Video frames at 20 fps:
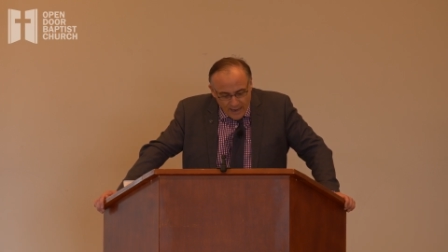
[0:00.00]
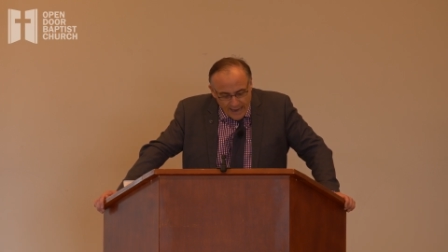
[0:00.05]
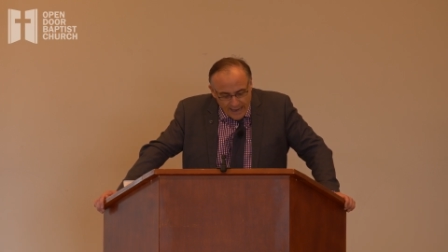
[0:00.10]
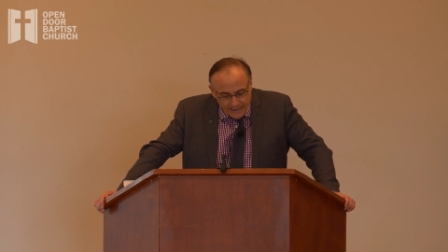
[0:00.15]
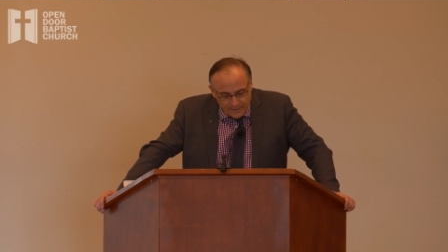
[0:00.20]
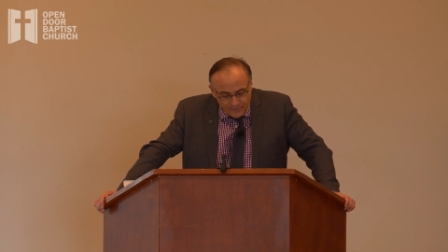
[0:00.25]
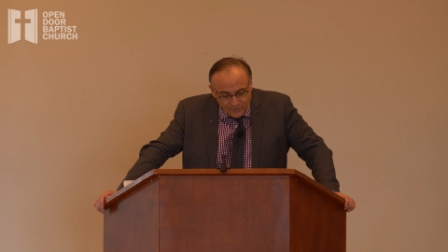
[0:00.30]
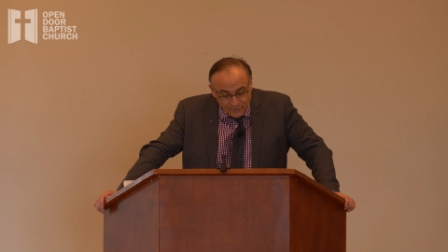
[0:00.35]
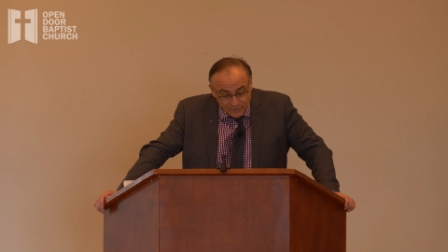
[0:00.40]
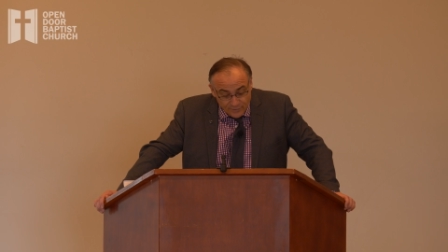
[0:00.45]

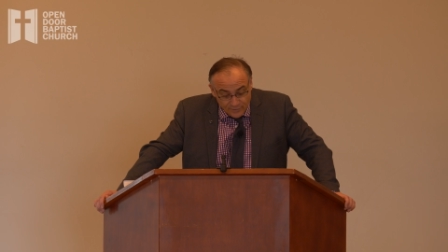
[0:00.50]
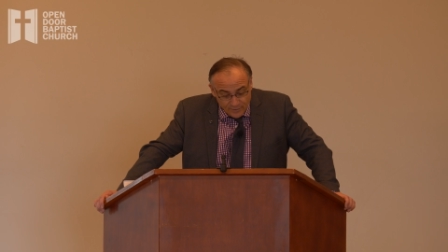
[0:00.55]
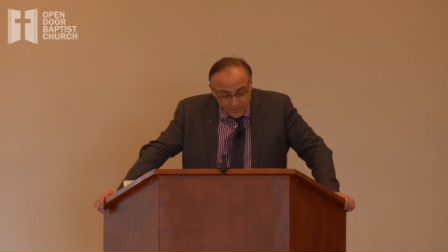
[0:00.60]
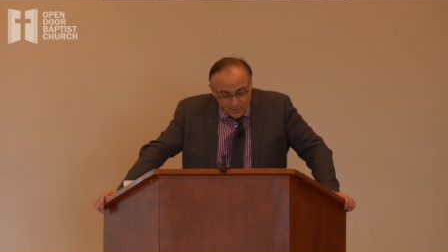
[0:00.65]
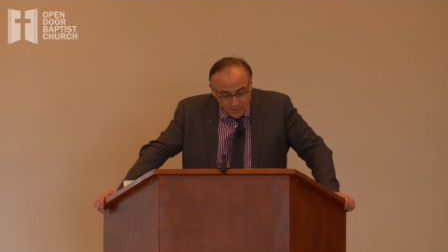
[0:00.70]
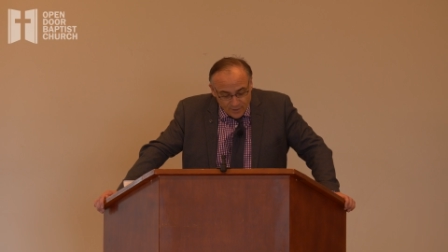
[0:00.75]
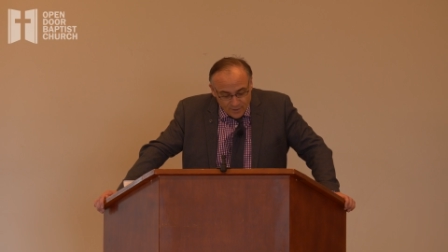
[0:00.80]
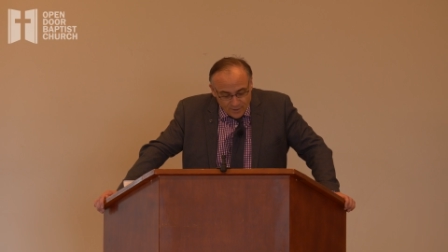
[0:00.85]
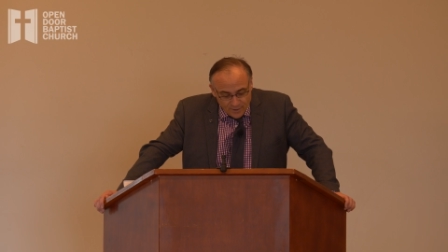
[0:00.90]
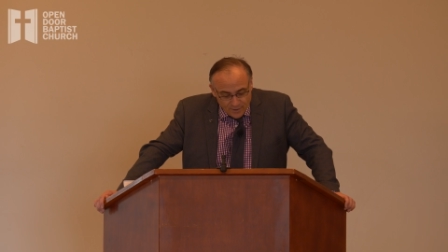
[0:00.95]
and
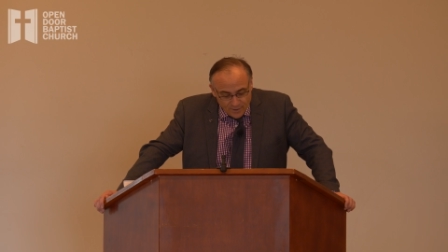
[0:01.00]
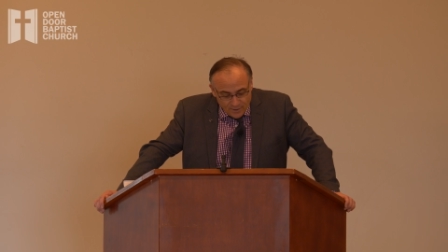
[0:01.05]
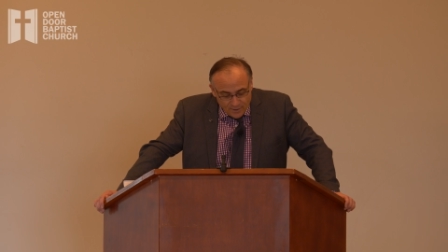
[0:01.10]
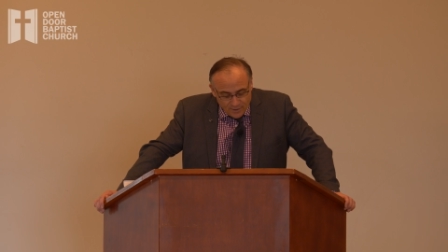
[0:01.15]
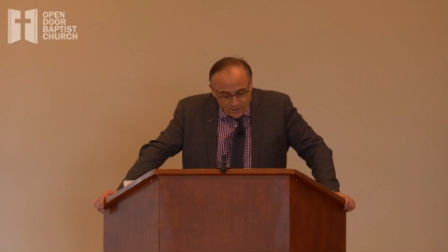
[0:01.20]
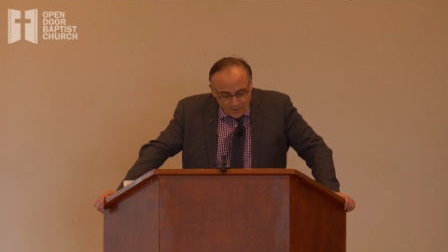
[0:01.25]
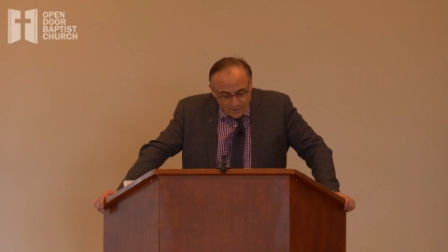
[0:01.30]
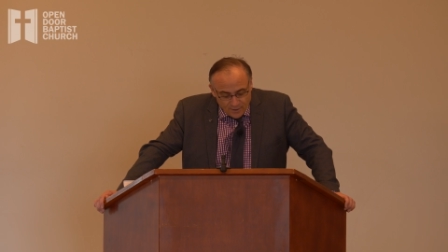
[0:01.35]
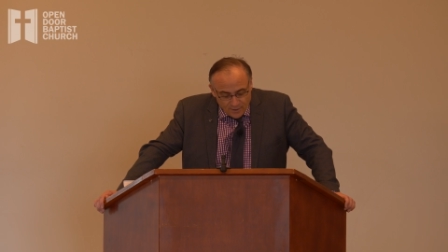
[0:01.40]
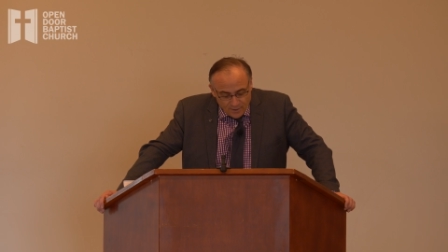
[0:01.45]

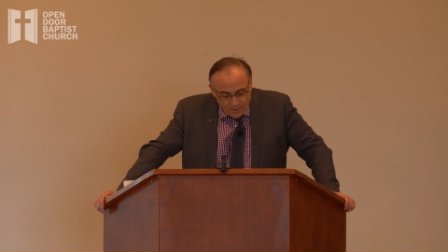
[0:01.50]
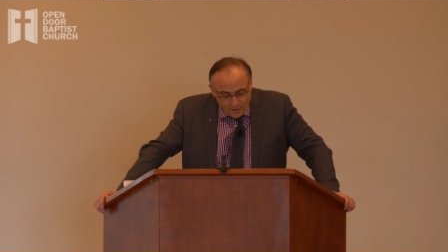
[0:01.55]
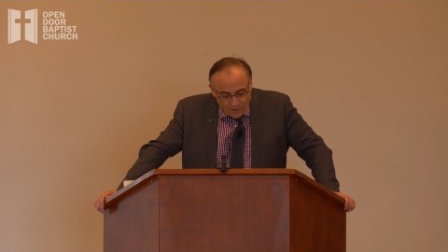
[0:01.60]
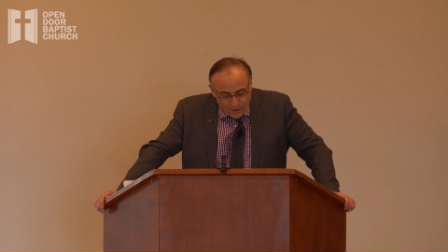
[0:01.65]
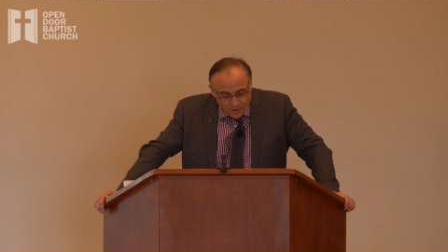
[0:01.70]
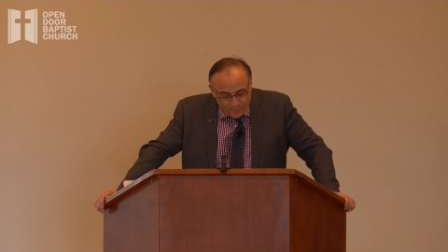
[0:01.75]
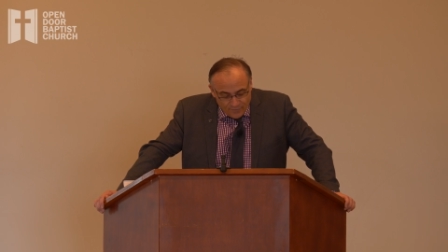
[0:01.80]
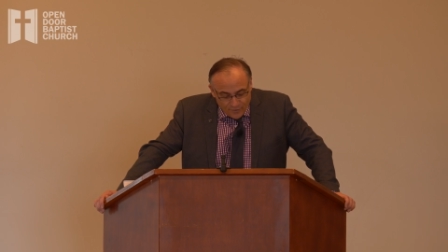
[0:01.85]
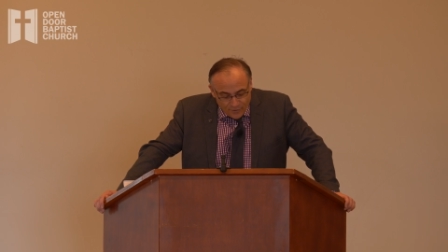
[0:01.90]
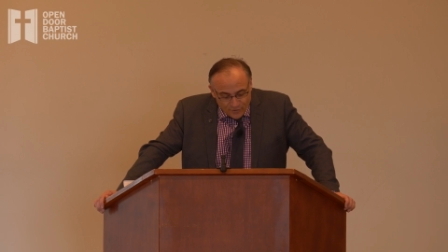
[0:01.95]

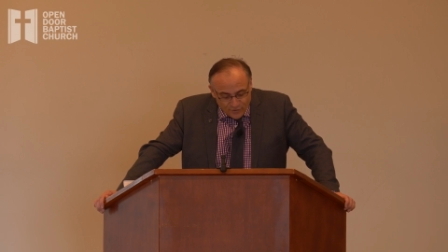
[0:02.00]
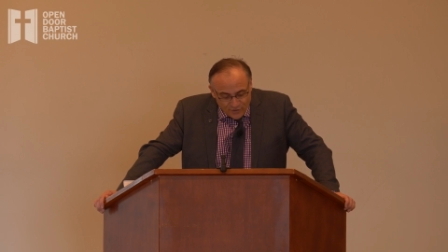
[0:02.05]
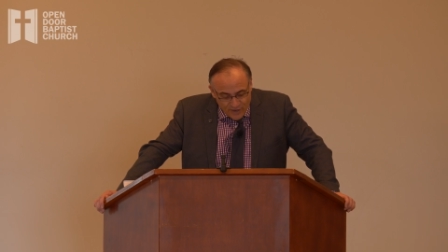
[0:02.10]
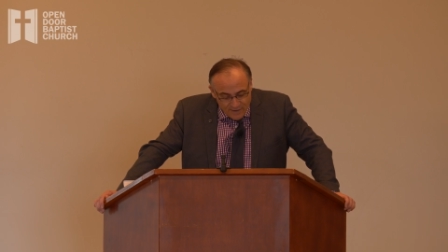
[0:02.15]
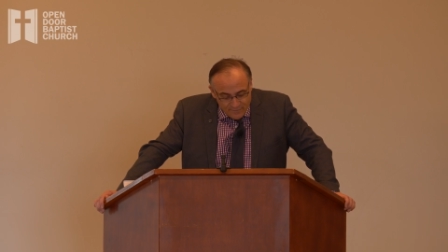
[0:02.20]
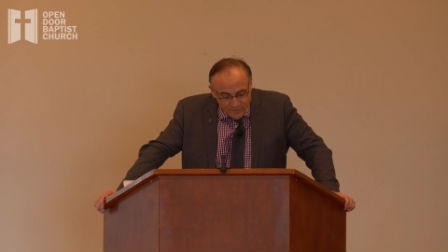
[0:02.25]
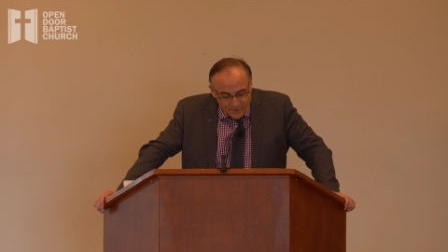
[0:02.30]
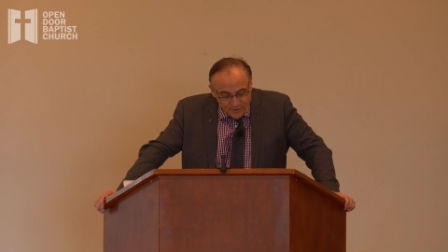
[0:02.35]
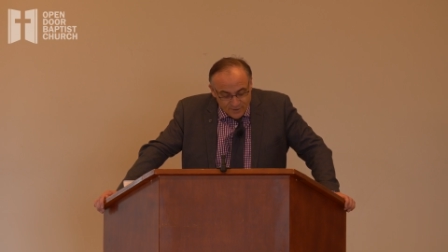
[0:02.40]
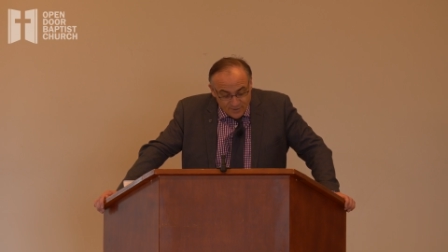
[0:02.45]
Look at verse
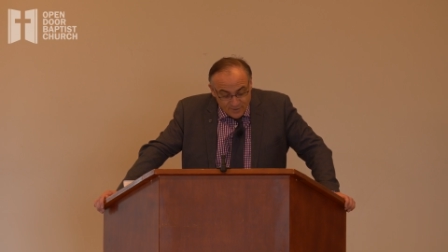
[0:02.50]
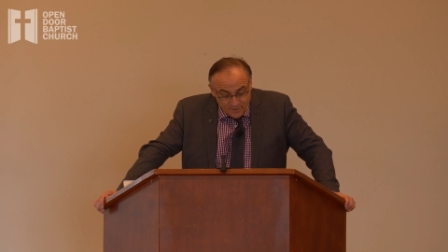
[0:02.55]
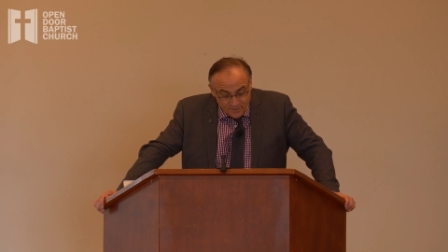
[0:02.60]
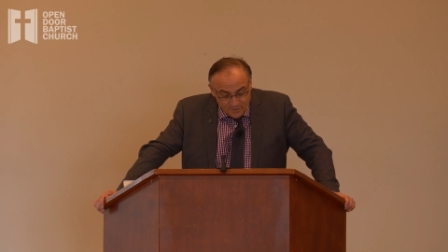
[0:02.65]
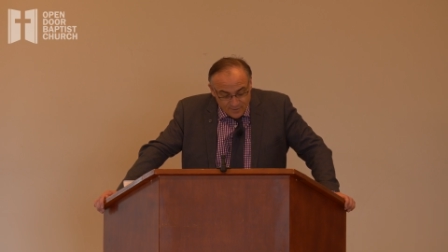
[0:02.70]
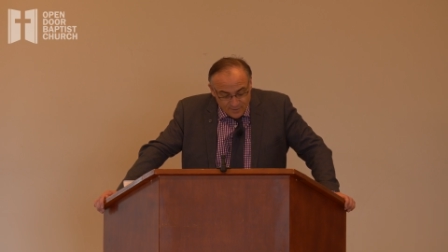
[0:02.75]
7